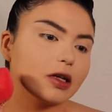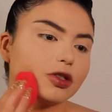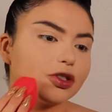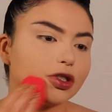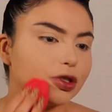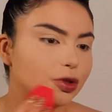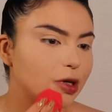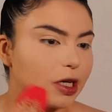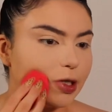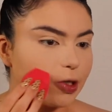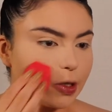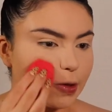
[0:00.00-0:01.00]

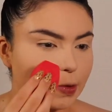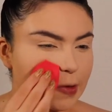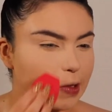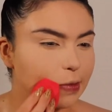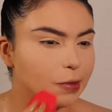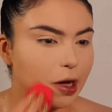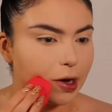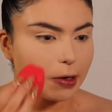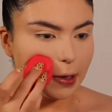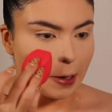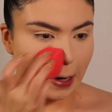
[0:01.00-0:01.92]
straight translucent powder.